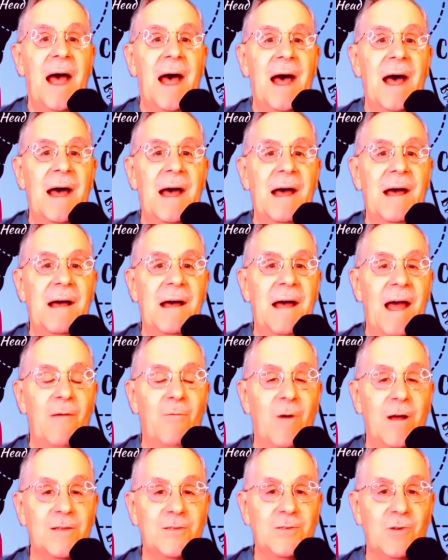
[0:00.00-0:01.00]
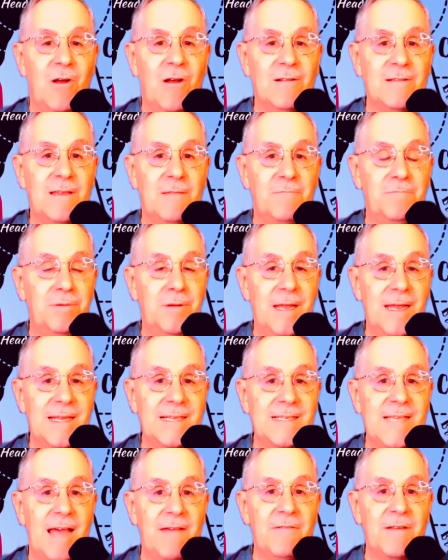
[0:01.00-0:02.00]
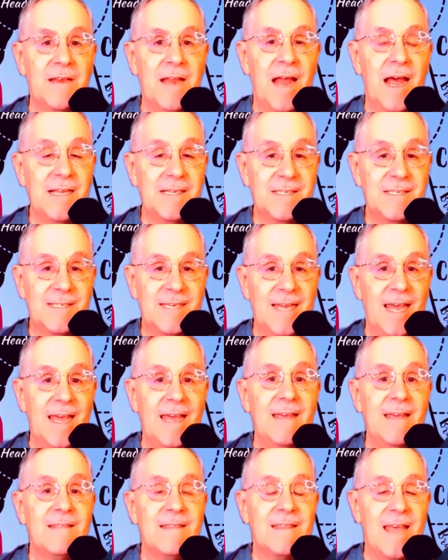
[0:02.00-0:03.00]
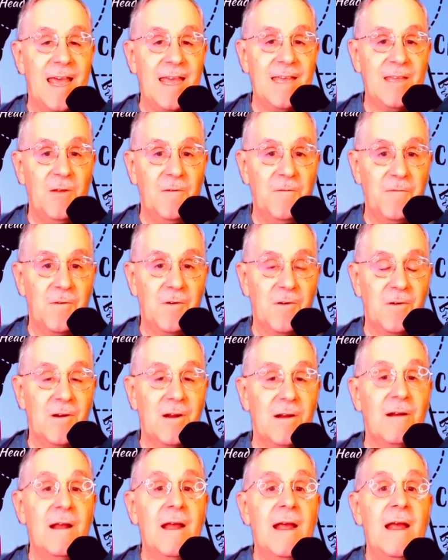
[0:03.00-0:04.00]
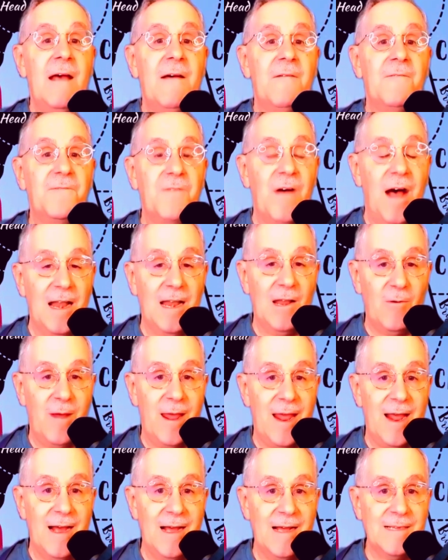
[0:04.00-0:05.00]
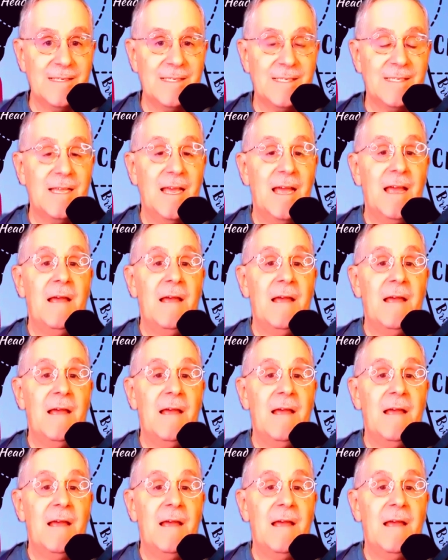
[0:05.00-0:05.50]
I want you all to please have a nice day. Thank you for following us.